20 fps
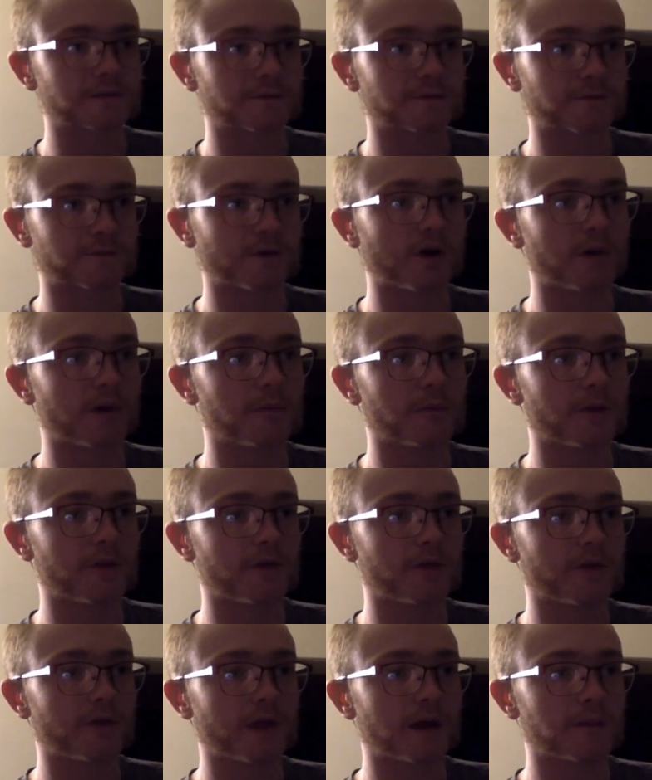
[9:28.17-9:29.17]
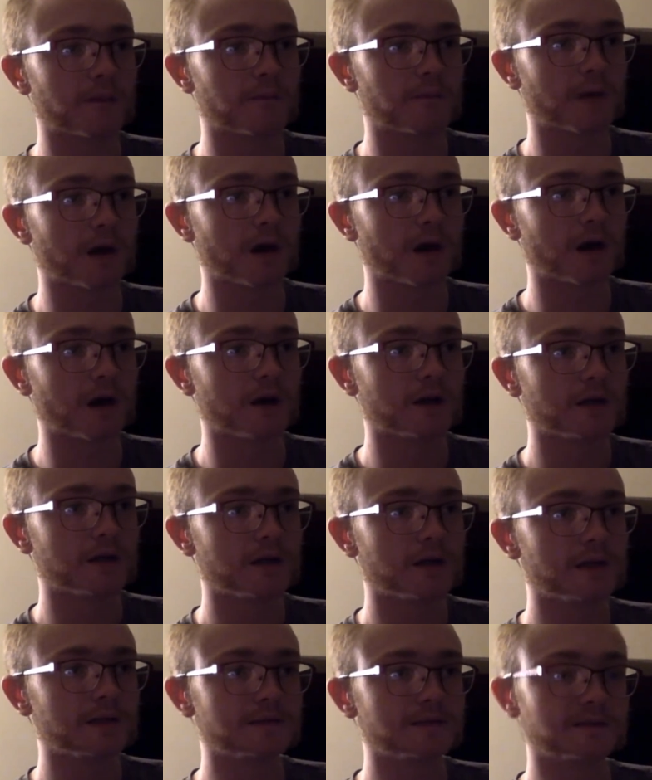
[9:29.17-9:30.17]
from them
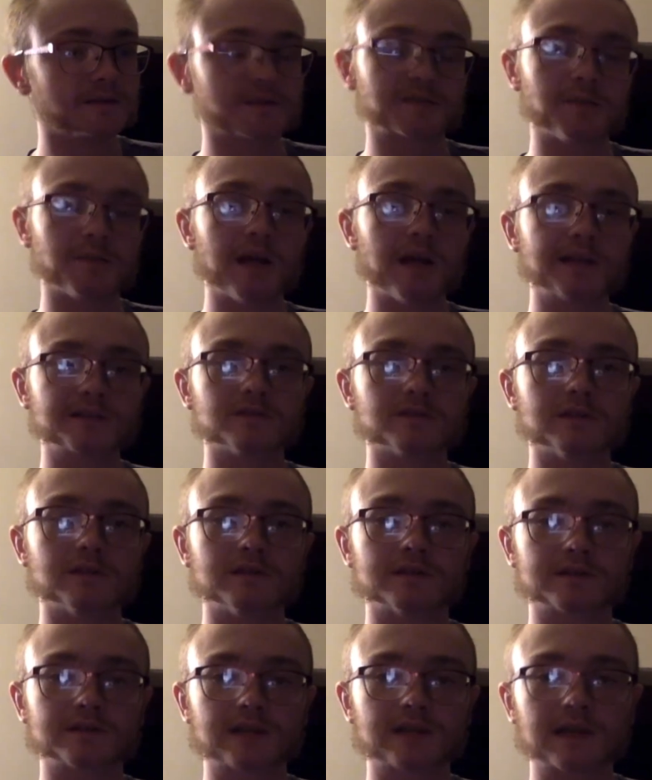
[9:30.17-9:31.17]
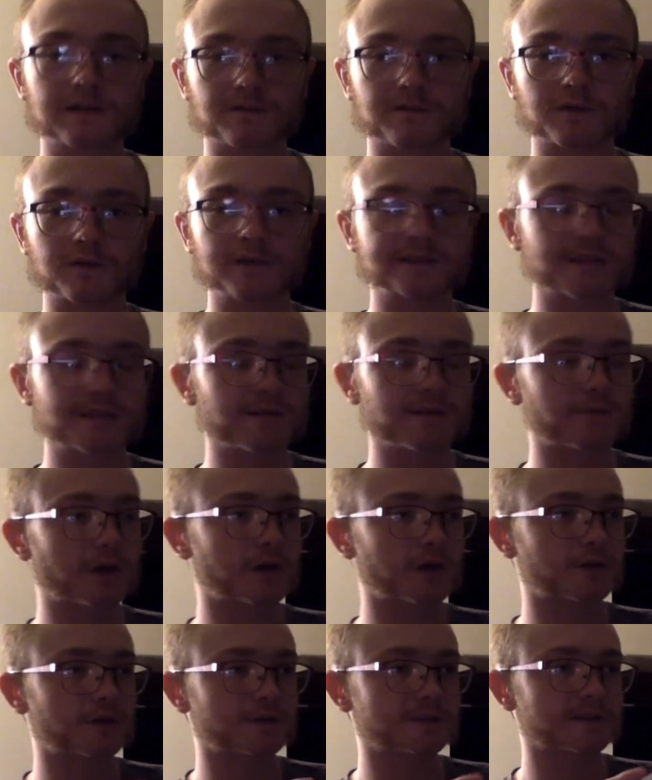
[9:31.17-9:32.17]
dismantling the Second French
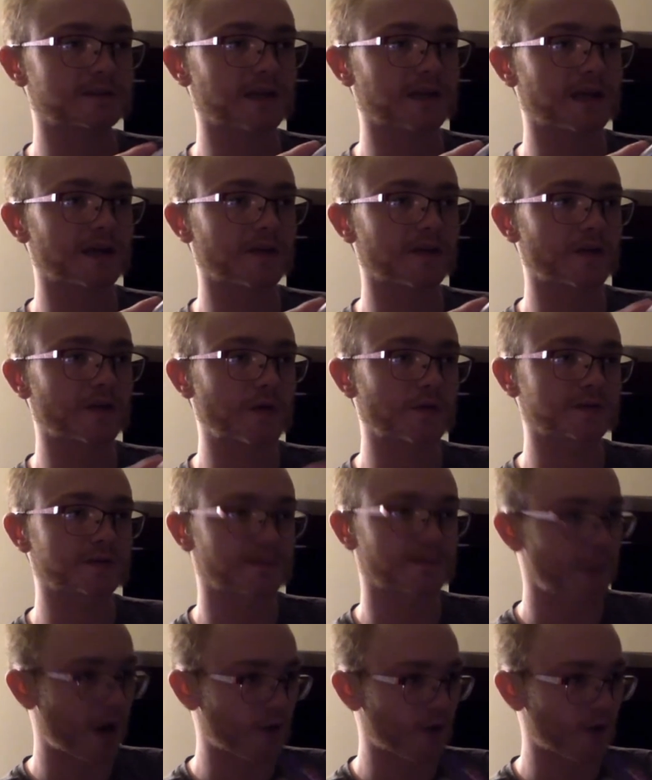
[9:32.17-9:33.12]
Empire is that there was a power